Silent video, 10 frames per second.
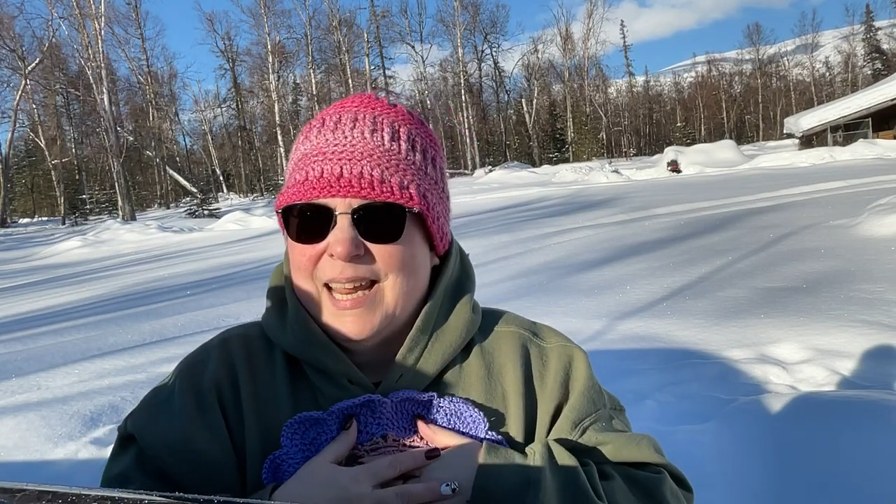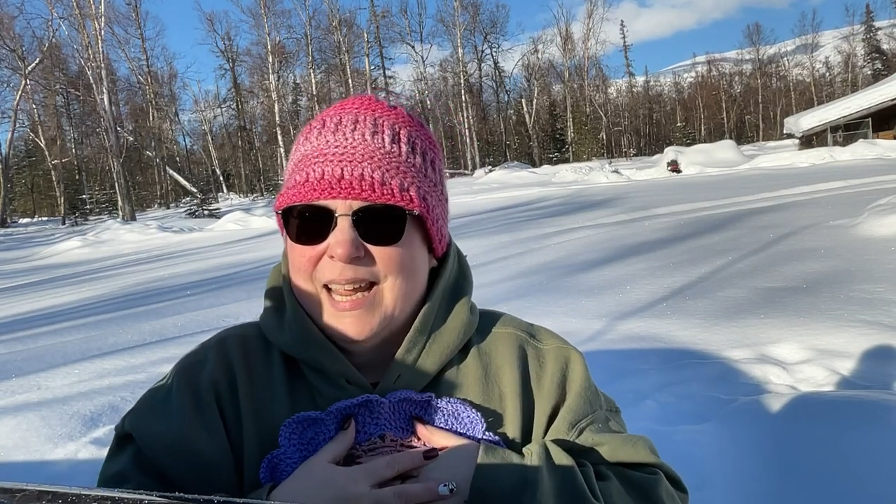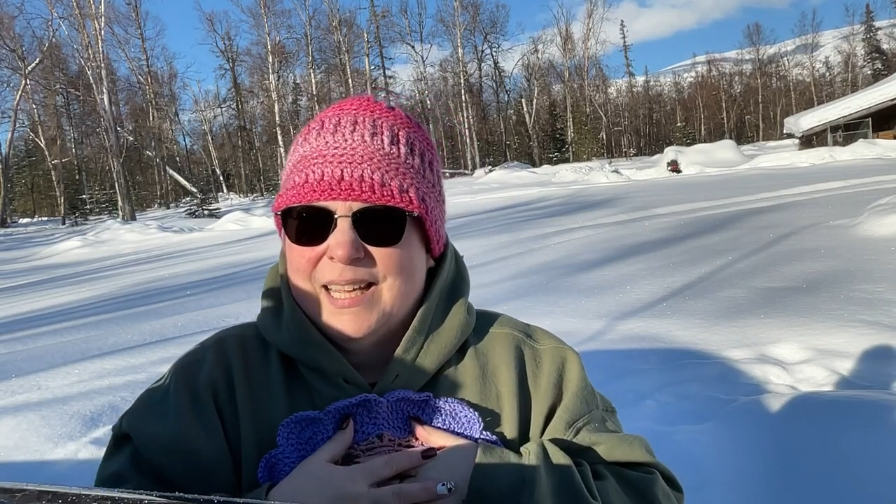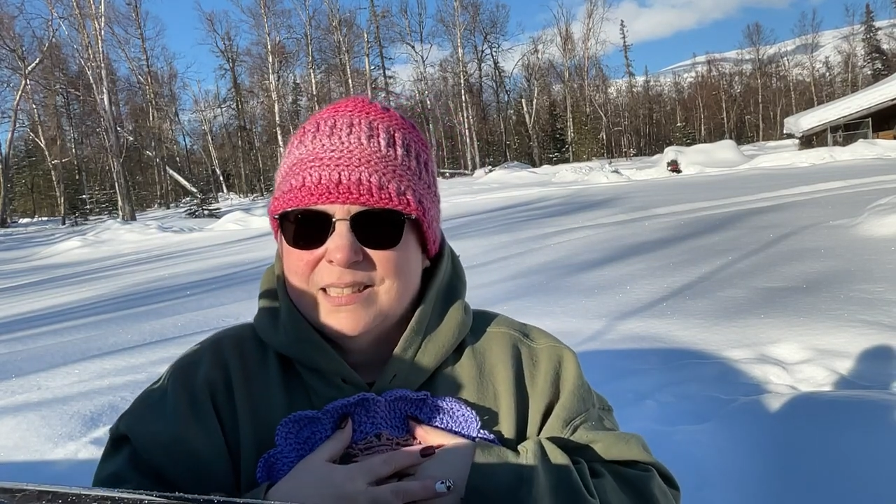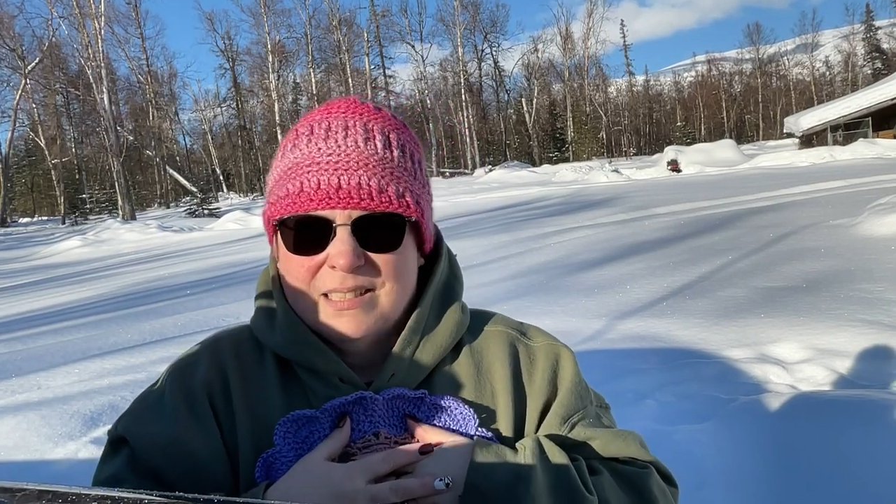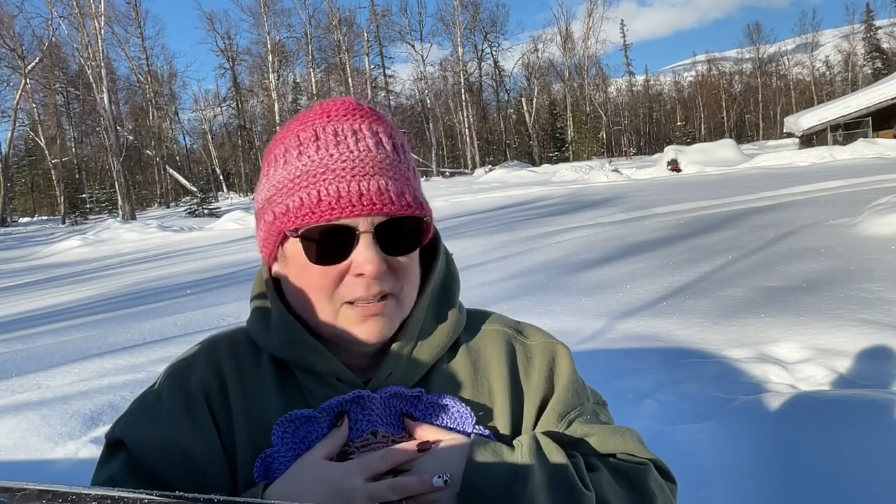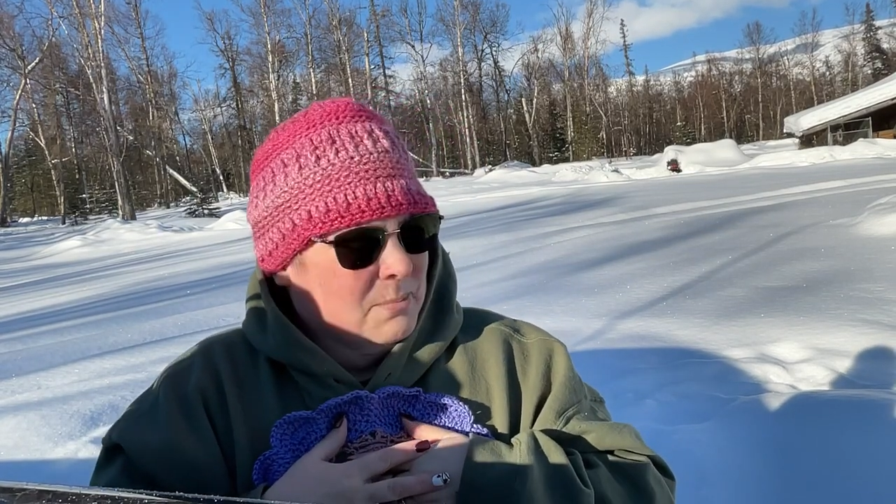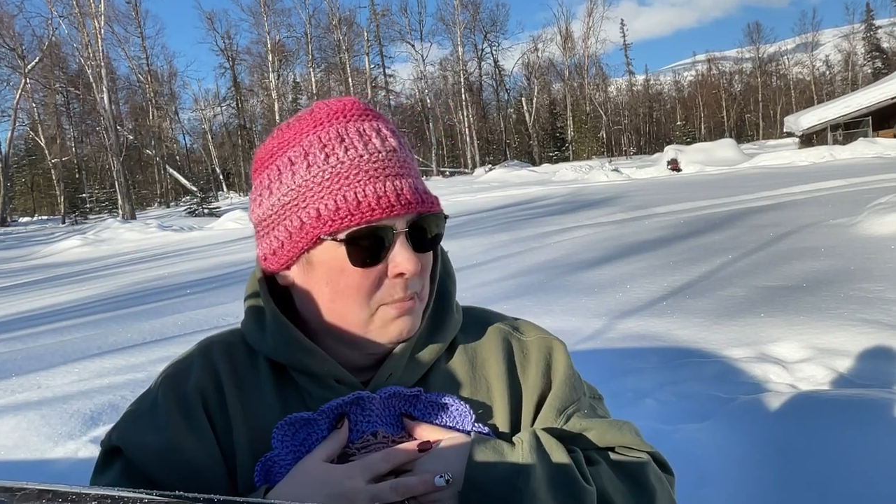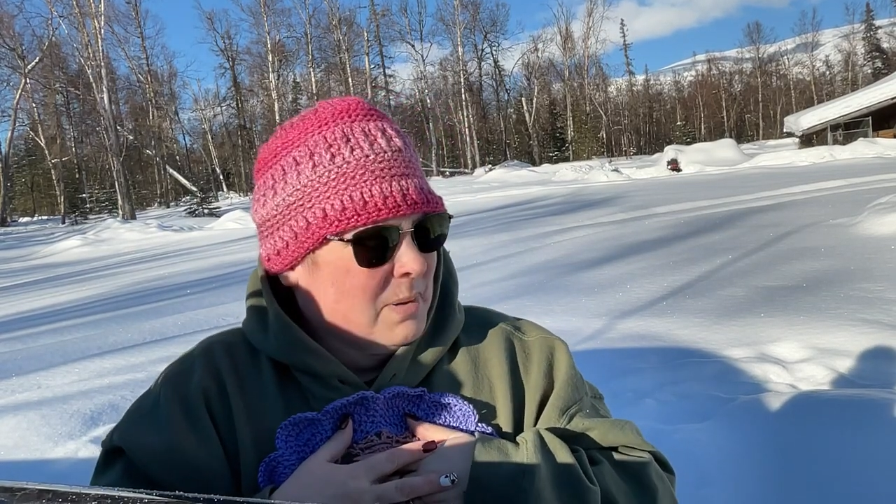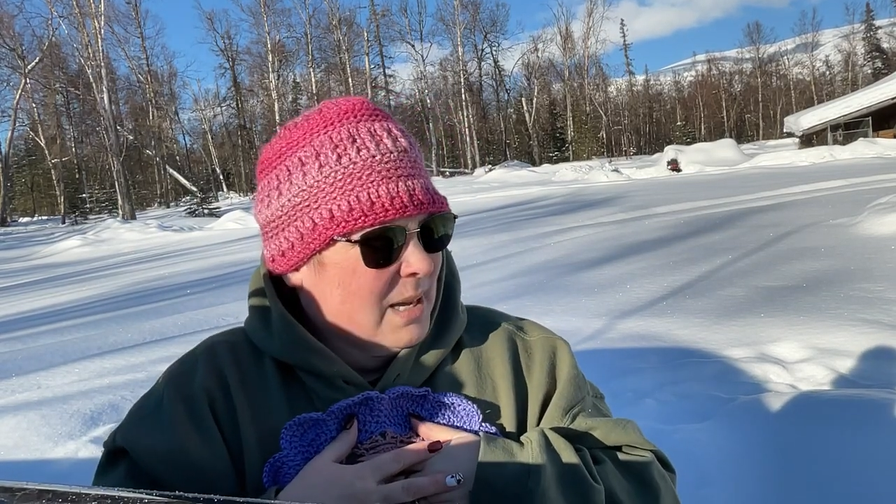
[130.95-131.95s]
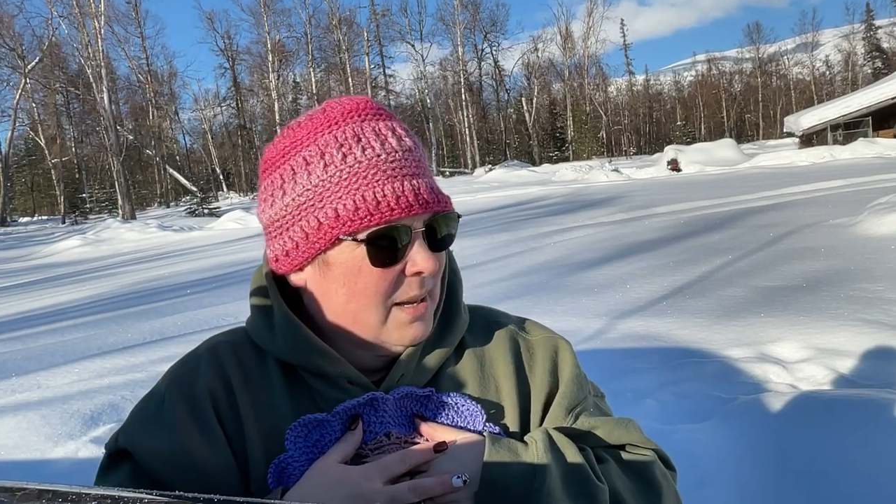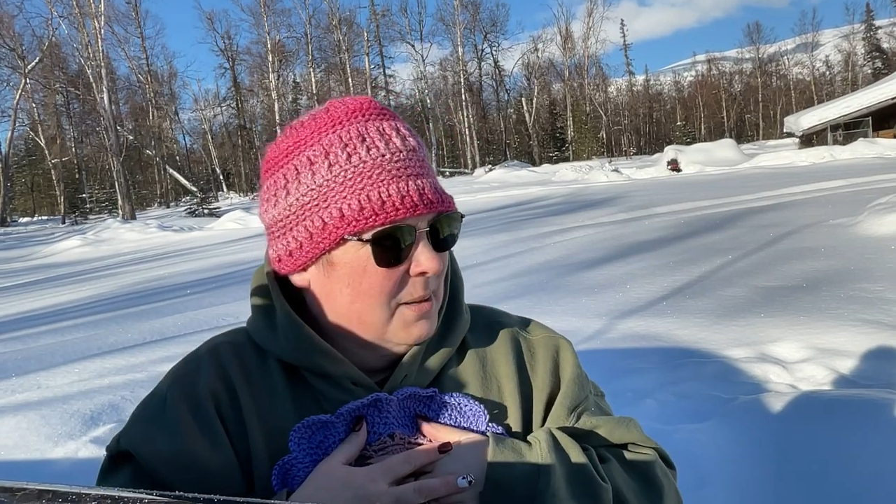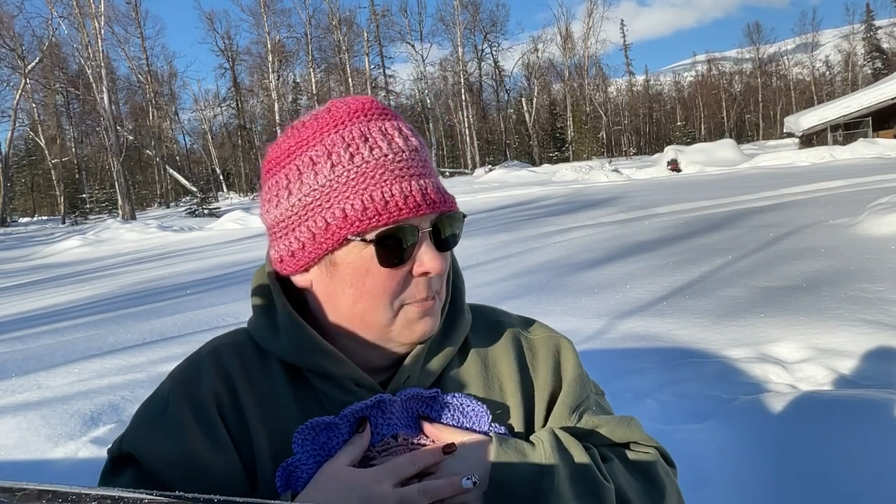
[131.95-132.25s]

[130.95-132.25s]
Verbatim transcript: had some uh,